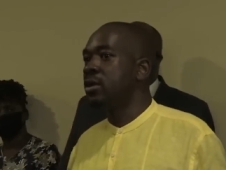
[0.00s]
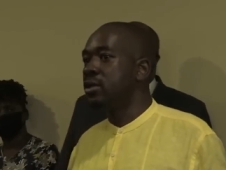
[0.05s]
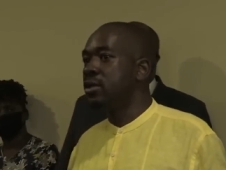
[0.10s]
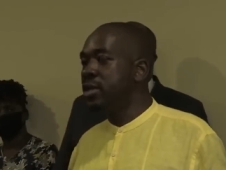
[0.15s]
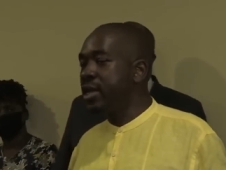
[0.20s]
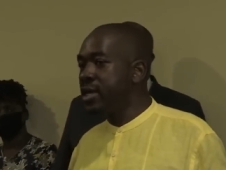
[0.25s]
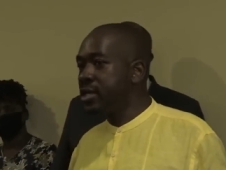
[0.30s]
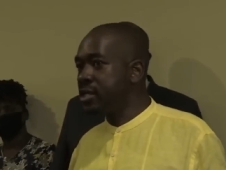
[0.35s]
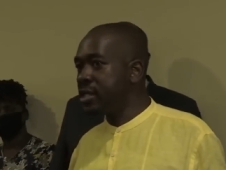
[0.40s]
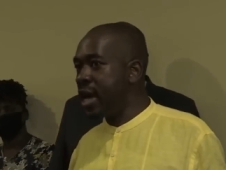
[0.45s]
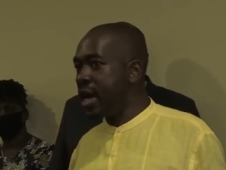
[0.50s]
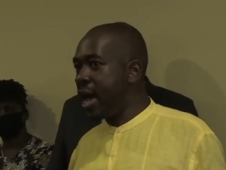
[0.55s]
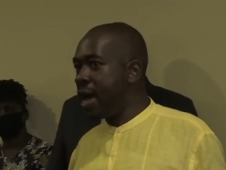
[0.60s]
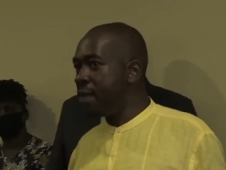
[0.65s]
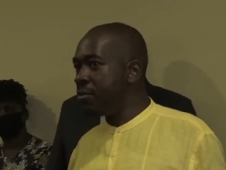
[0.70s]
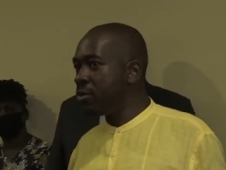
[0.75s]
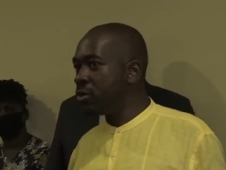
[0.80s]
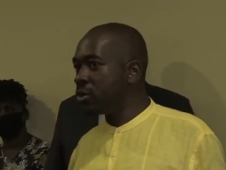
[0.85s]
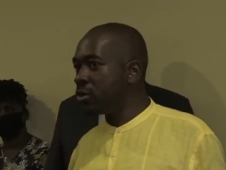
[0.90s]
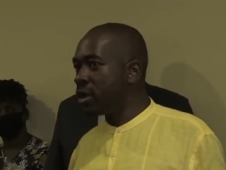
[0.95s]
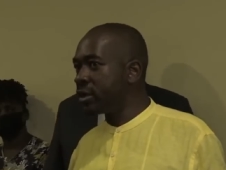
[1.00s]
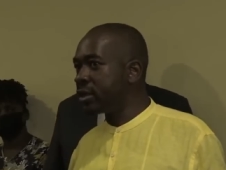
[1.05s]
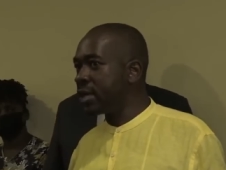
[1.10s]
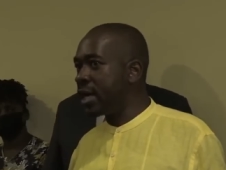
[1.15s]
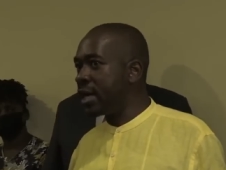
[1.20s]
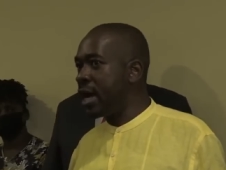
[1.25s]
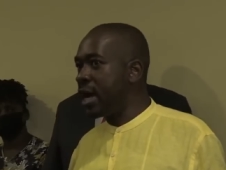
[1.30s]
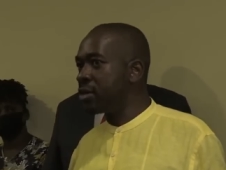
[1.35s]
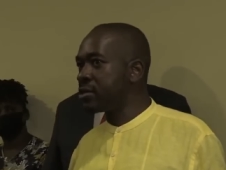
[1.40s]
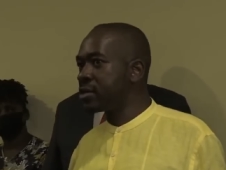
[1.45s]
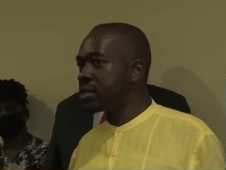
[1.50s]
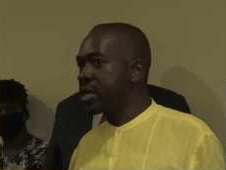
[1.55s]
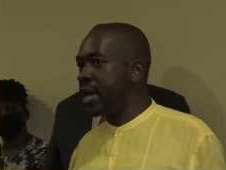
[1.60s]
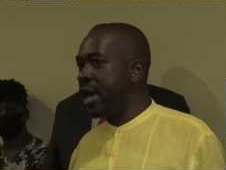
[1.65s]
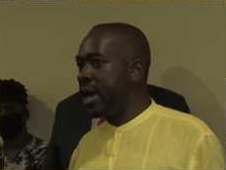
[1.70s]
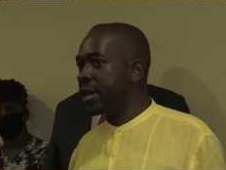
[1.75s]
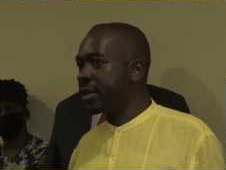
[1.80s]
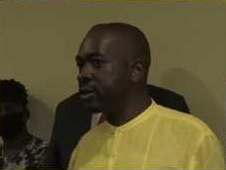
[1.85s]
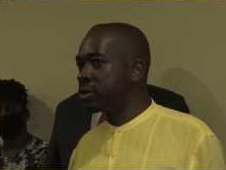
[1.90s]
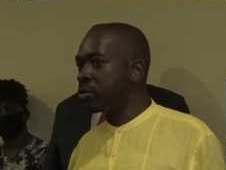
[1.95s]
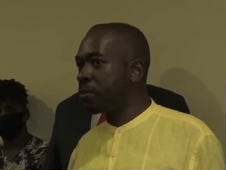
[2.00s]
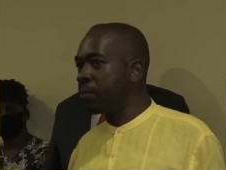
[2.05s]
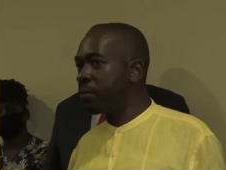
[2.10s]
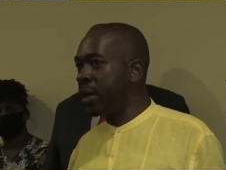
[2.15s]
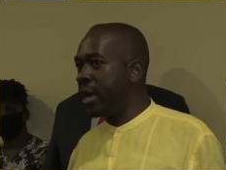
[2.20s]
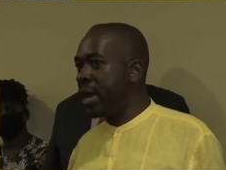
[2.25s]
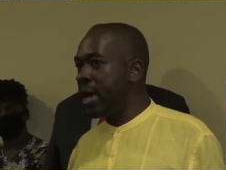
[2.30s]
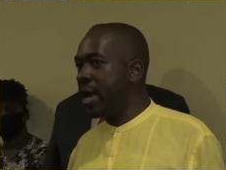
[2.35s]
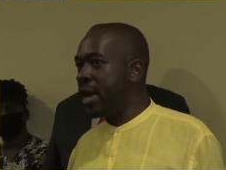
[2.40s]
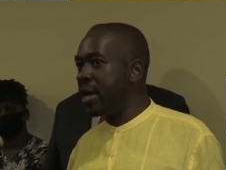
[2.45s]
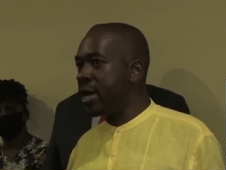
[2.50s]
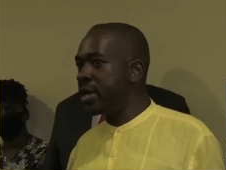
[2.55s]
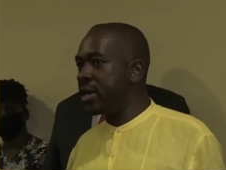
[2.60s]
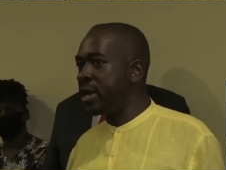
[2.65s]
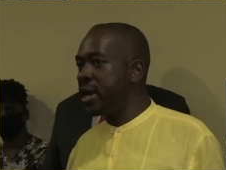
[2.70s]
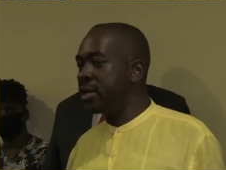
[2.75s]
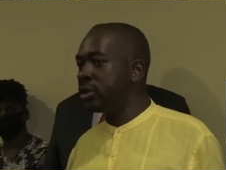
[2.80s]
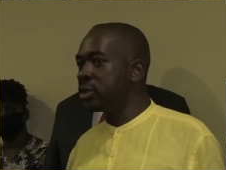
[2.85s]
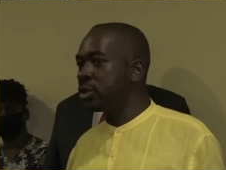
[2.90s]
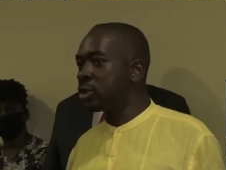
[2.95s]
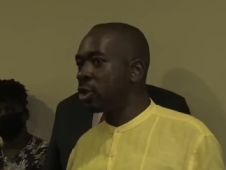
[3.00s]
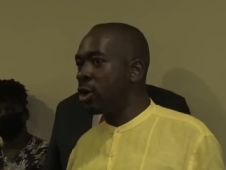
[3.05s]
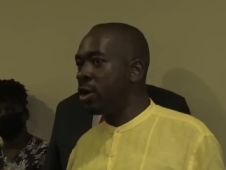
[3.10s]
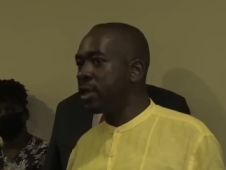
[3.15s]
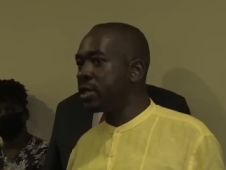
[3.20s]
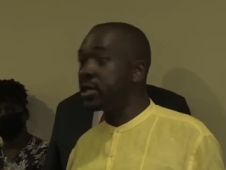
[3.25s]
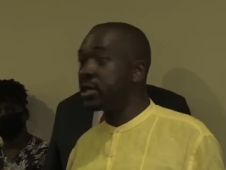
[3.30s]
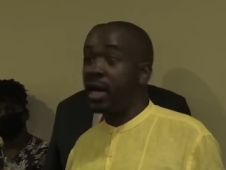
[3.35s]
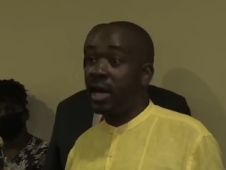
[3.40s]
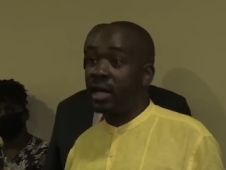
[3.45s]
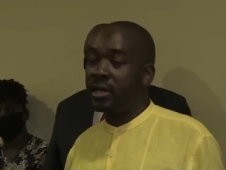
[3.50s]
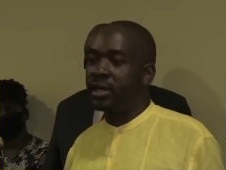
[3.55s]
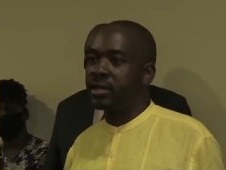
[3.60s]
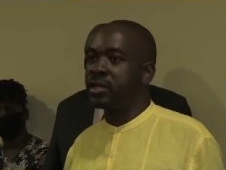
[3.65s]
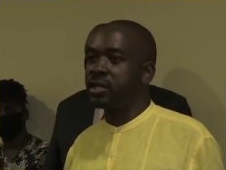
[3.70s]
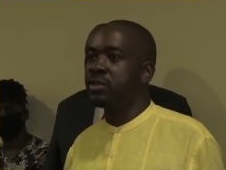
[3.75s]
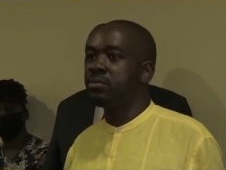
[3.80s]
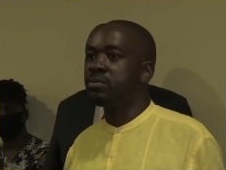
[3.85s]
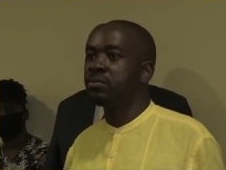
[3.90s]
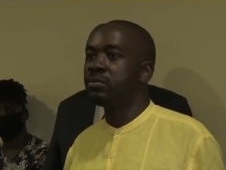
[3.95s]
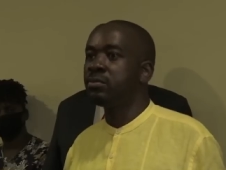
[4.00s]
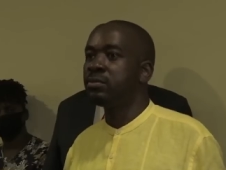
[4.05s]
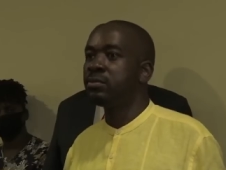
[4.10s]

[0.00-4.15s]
This time we will not allow Z E C to play and join the other team.